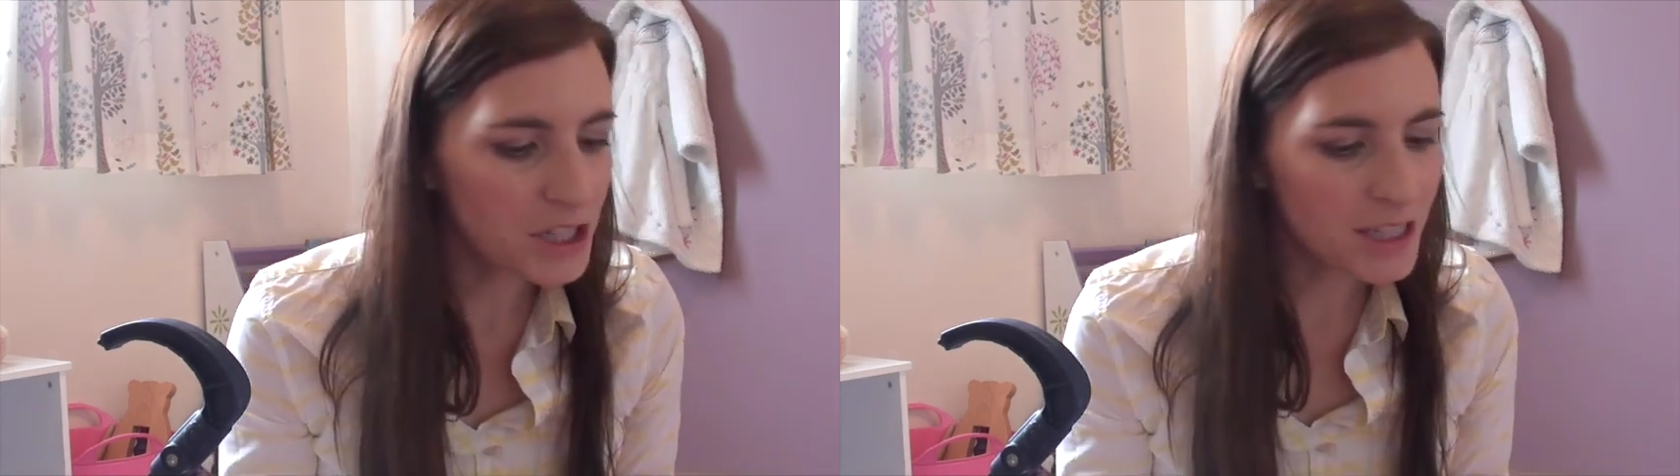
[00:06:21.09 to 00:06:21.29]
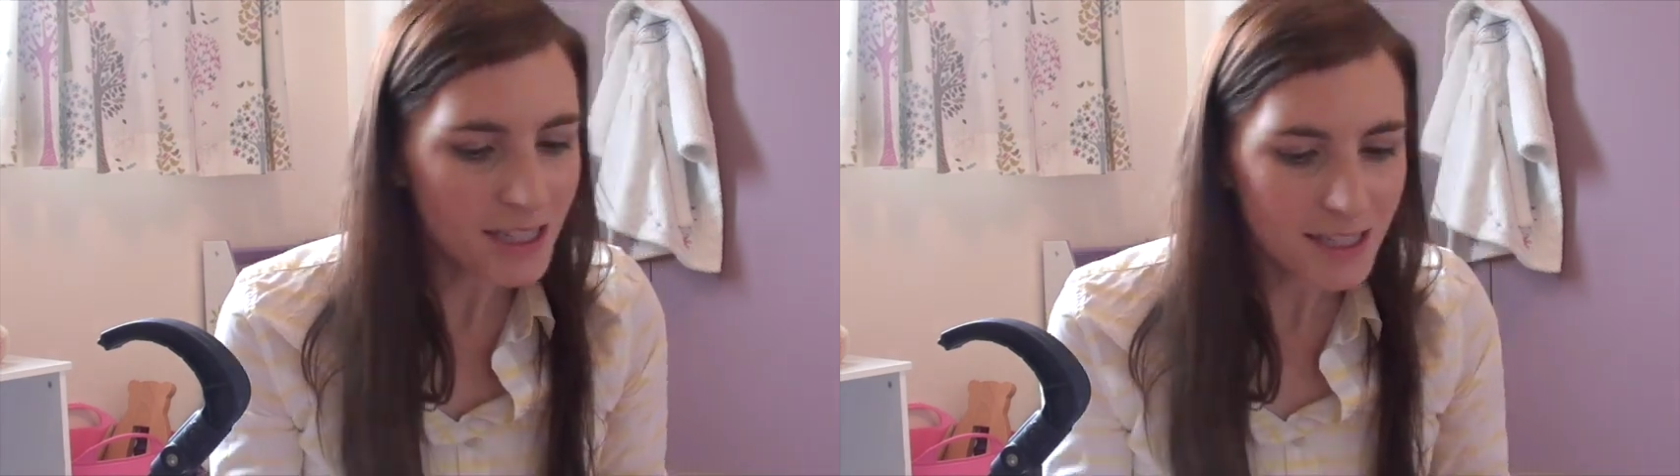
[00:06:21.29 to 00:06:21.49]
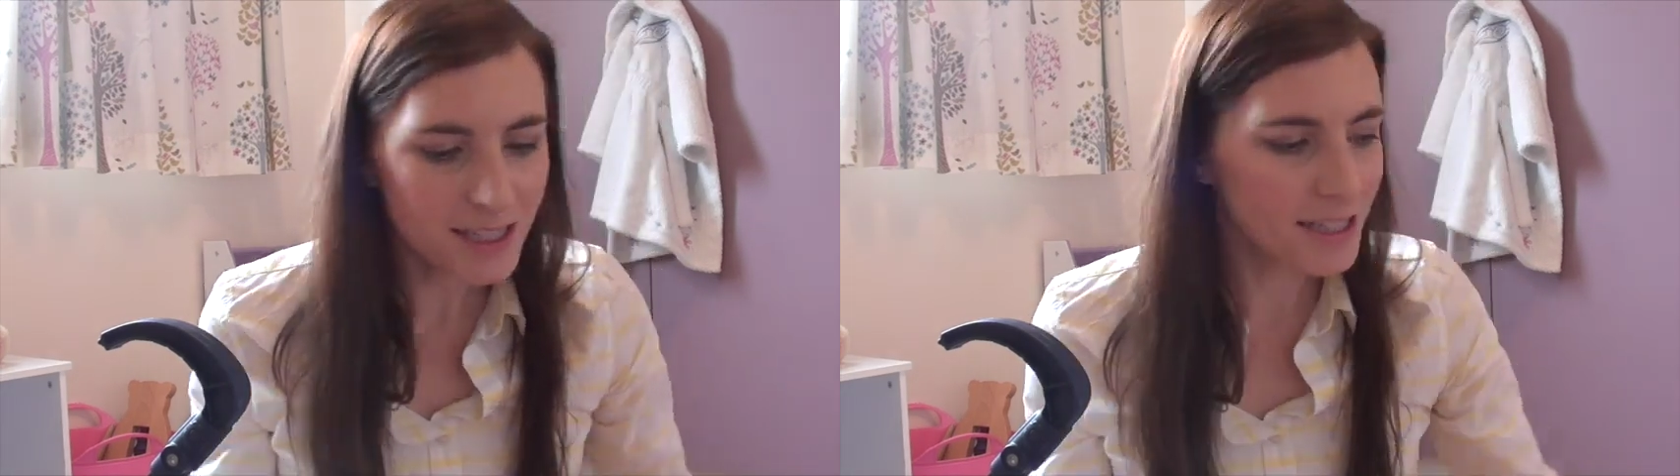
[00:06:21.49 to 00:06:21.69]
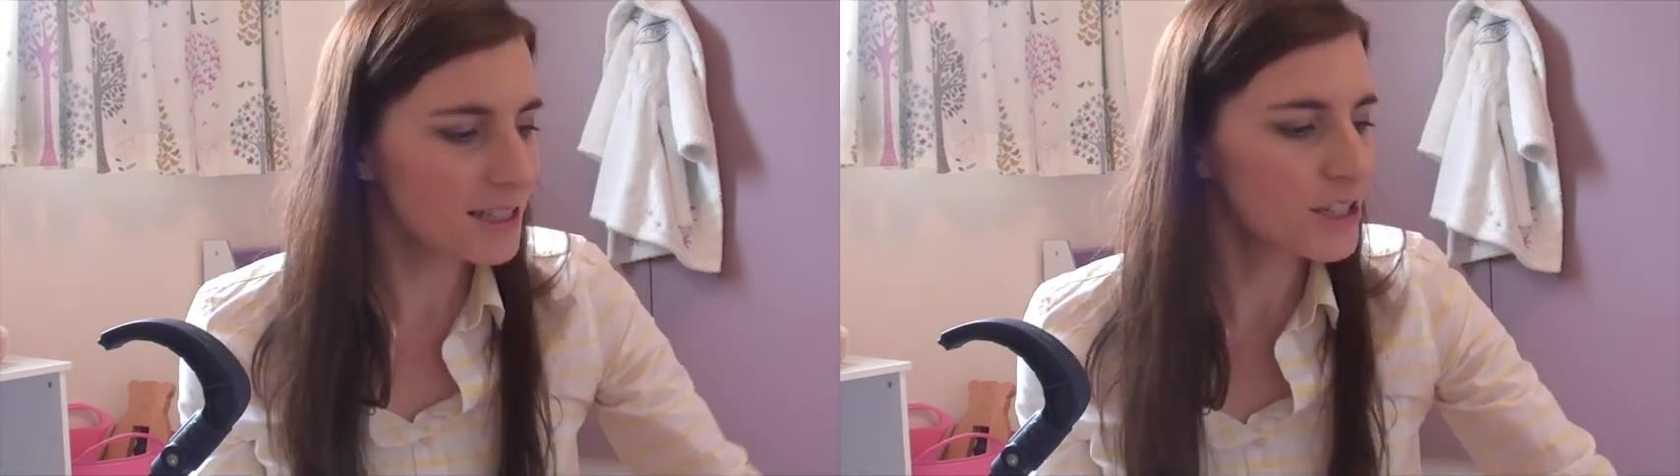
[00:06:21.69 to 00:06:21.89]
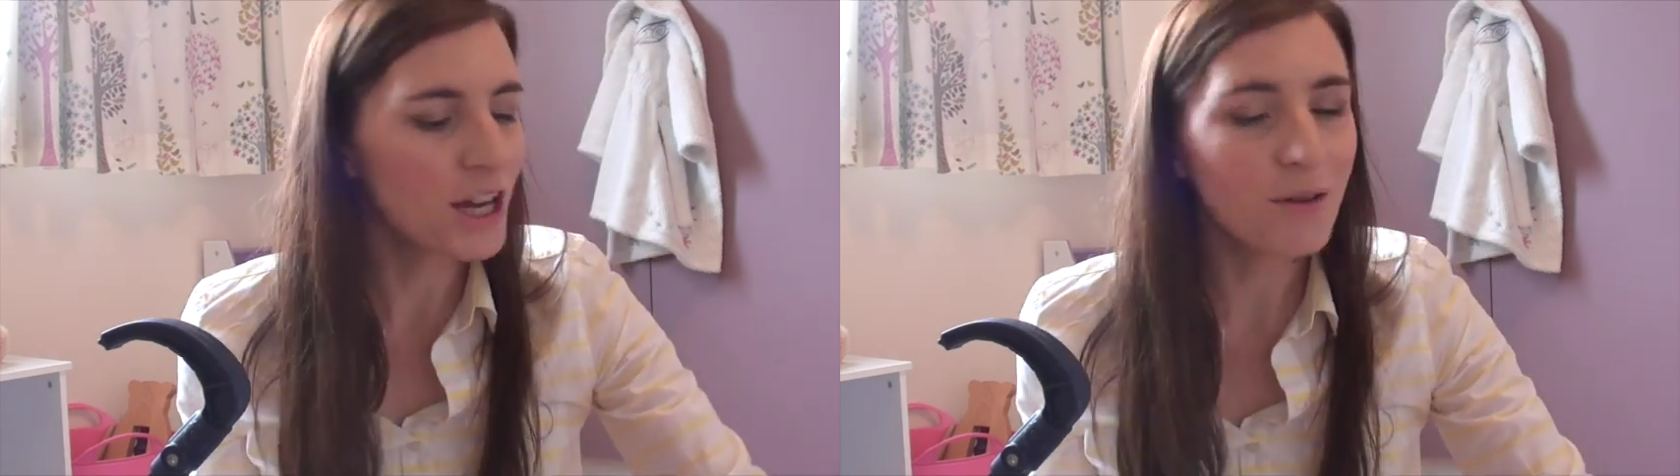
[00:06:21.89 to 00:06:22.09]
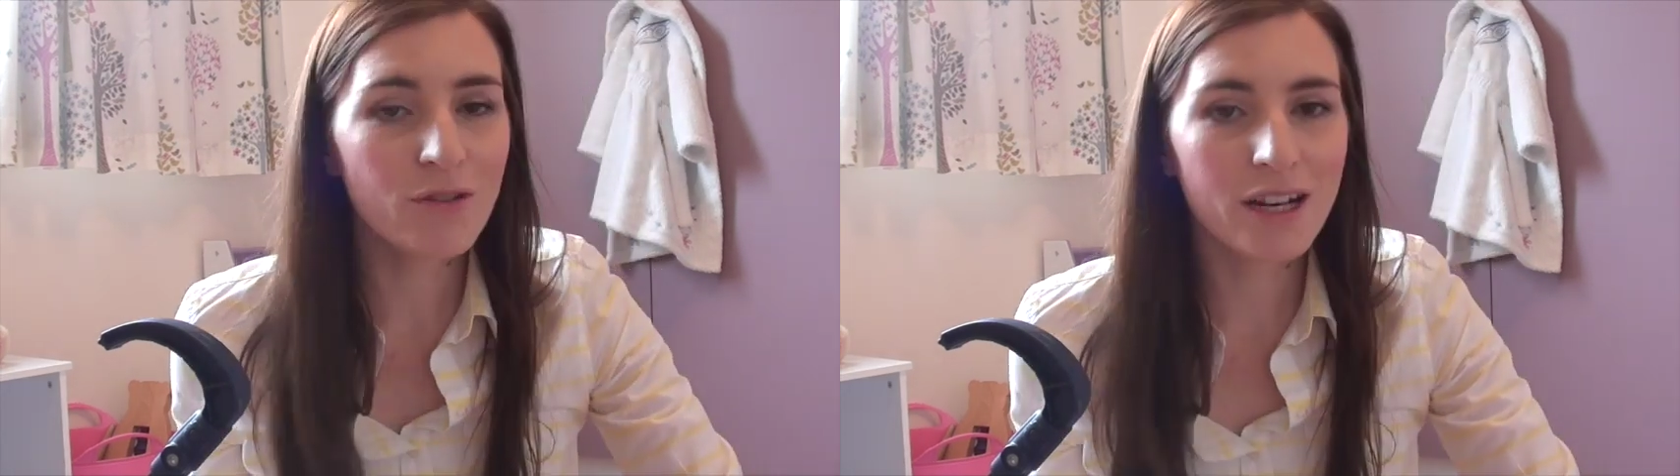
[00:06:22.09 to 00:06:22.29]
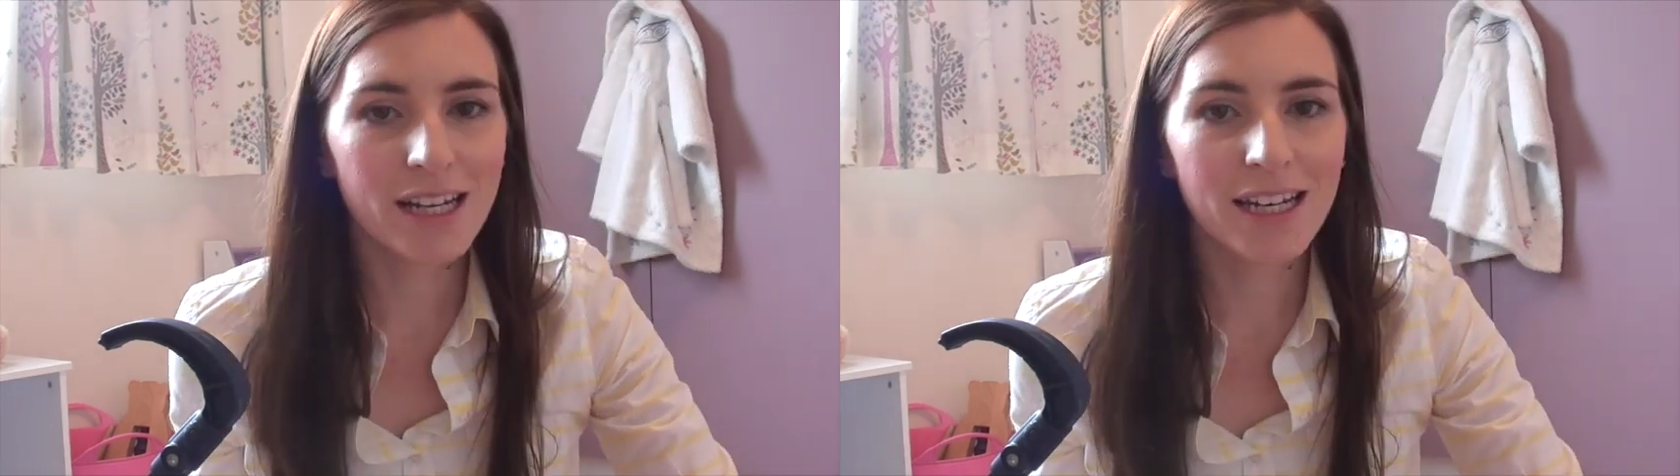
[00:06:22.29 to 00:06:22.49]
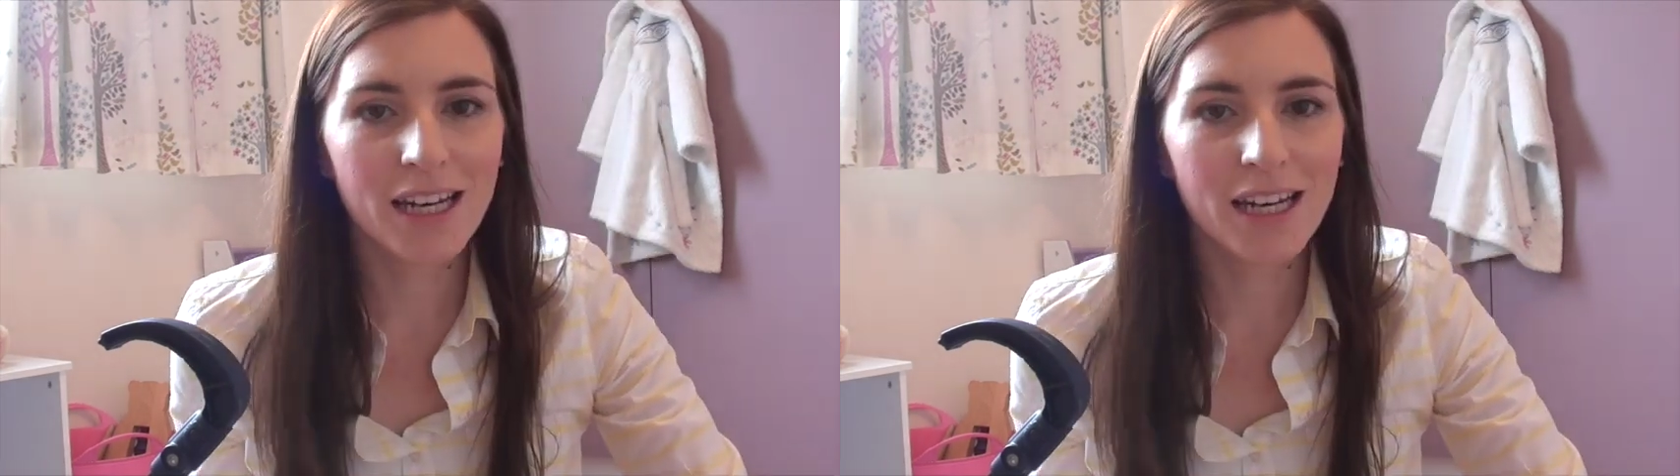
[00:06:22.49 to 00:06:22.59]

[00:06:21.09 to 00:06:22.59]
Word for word: she just generally